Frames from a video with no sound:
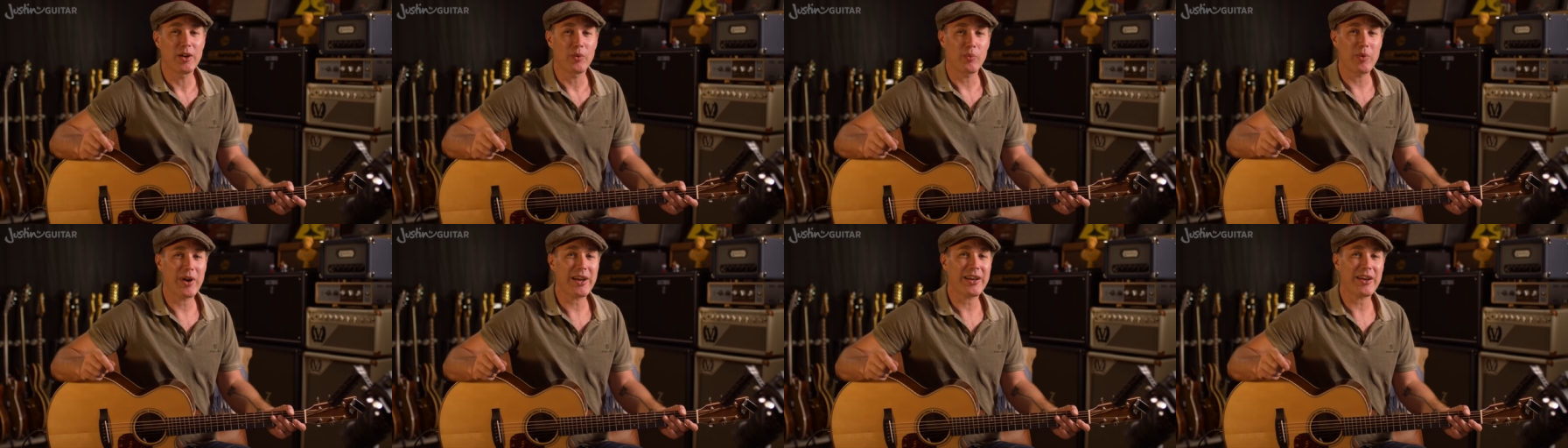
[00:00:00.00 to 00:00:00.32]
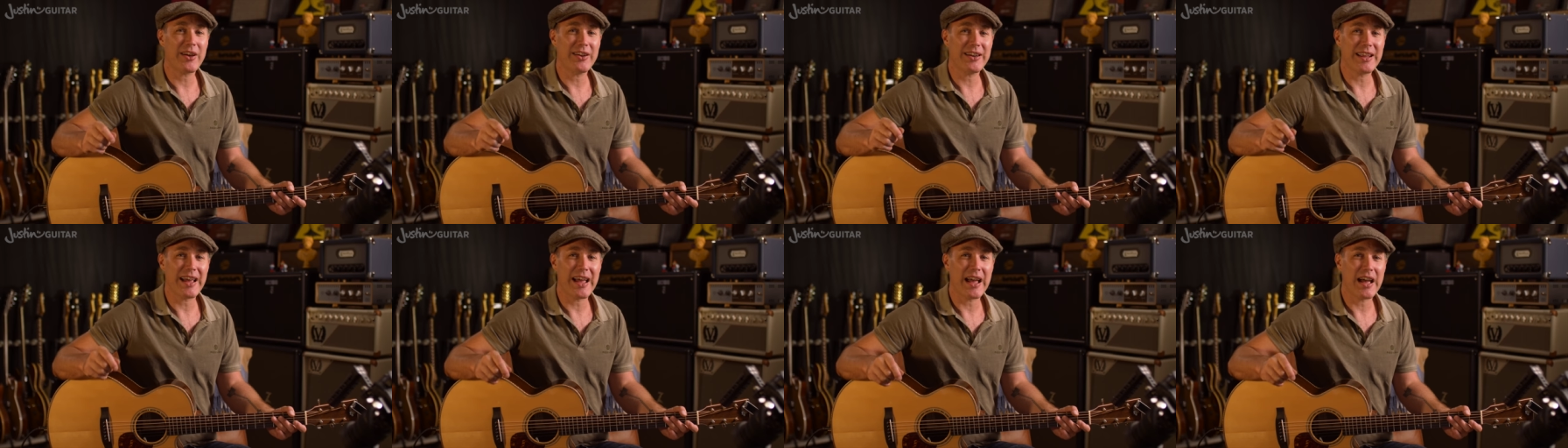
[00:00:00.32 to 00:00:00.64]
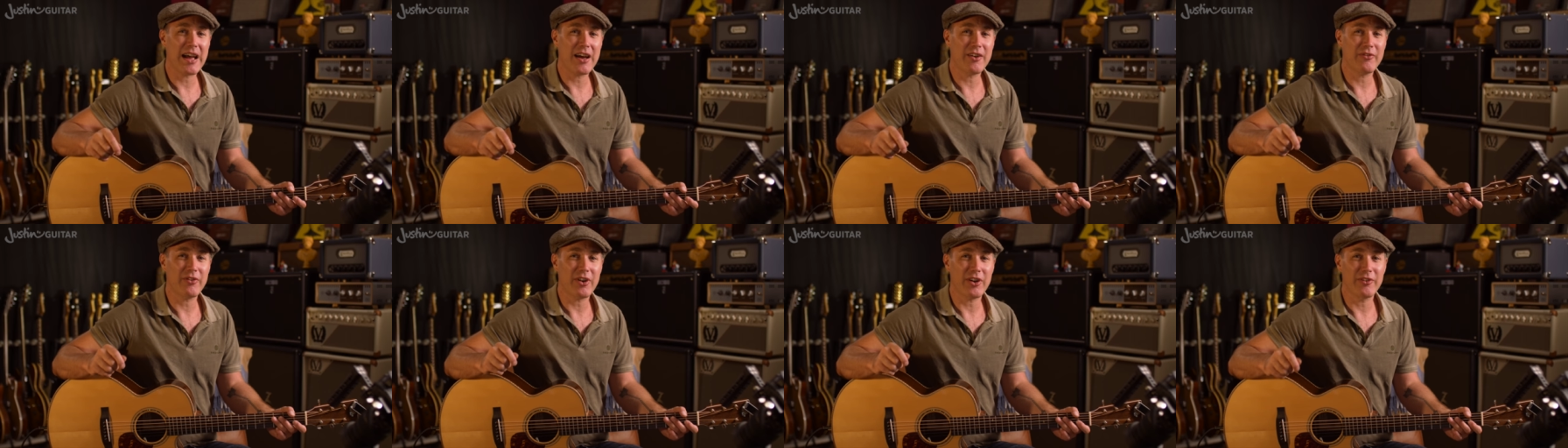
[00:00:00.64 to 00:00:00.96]
we're going to
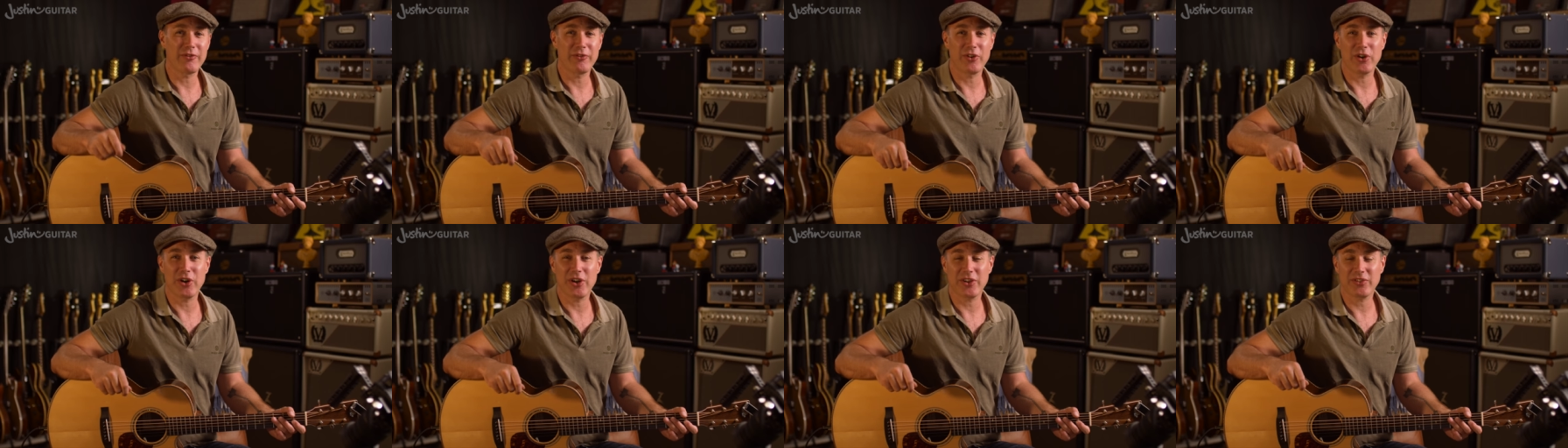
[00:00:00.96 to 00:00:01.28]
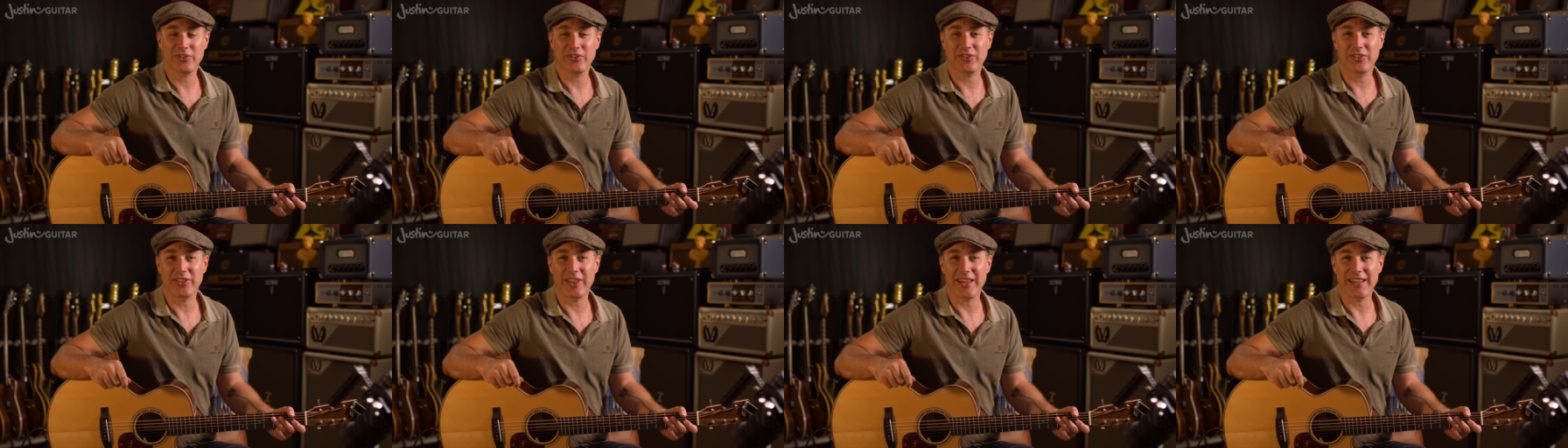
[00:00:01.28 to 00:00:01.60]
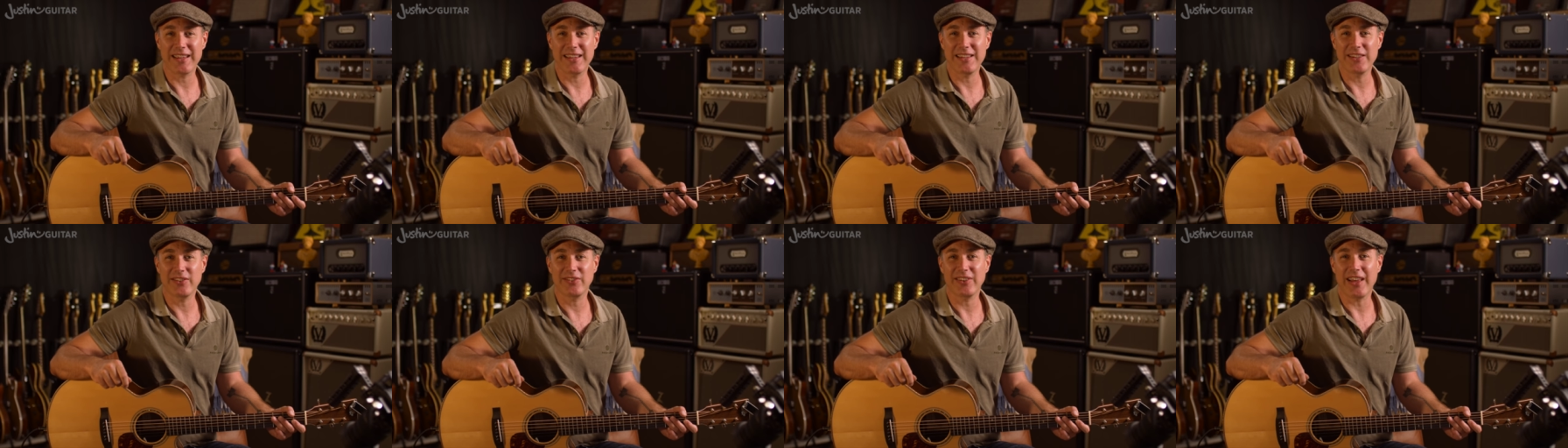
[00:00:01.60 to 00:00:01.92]
have a verse
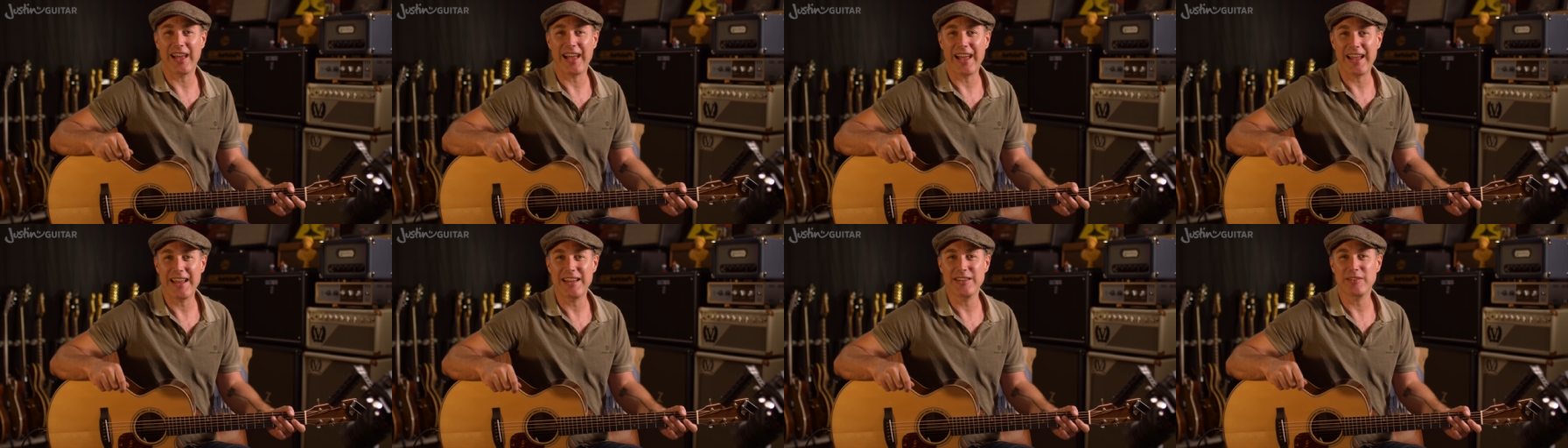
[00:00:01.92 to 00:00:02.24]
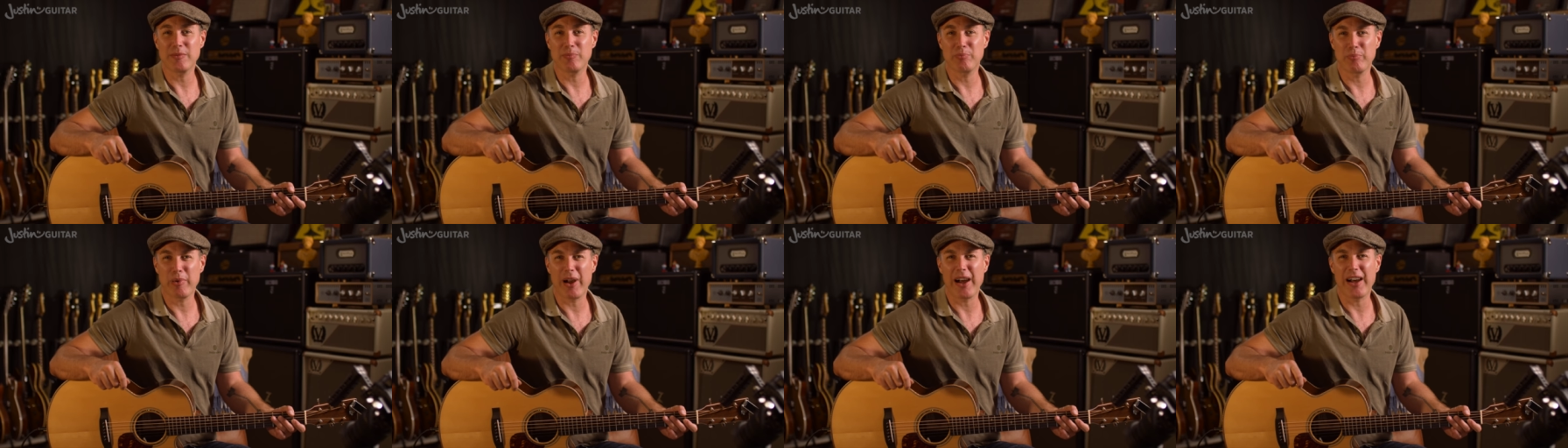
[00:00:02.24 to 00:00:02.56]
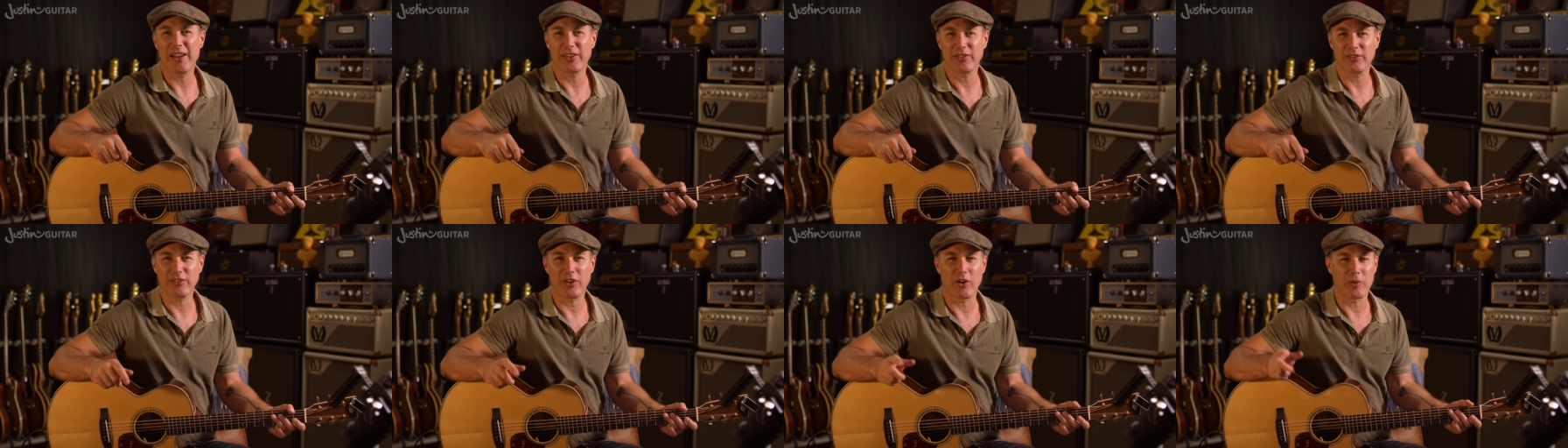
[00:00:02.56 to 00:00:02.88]
that is 8
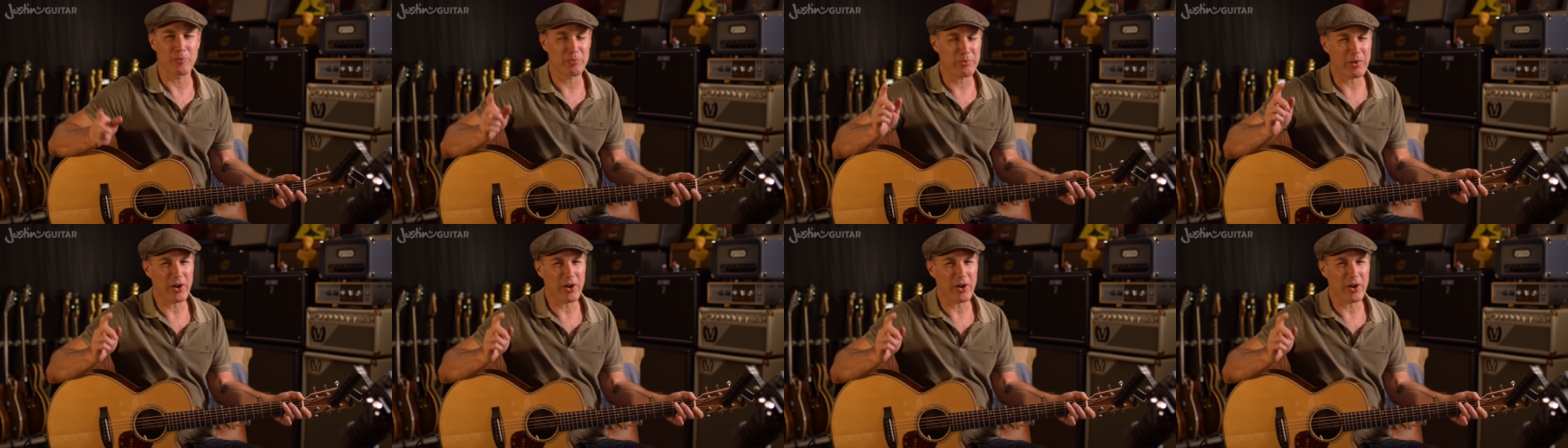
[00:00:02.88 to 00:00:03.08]
bars long,